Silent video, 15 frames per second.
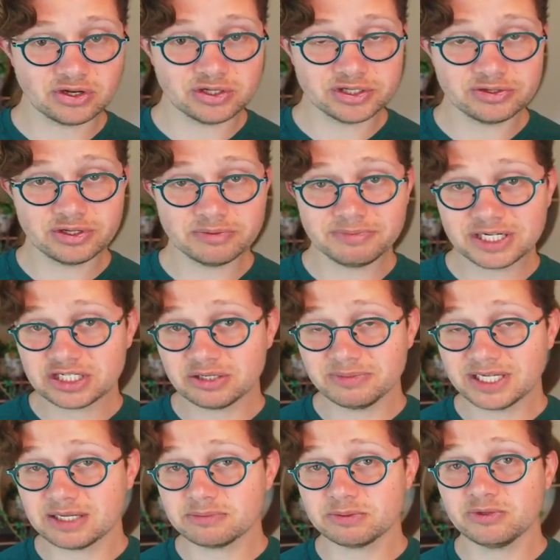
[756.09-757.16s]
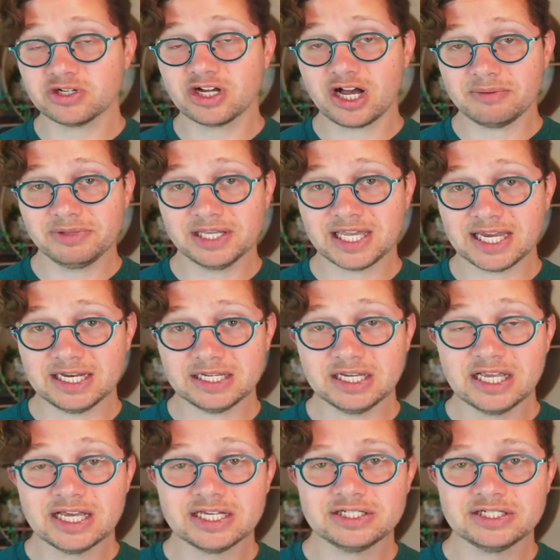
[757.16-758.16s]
although the picture becomes more complicated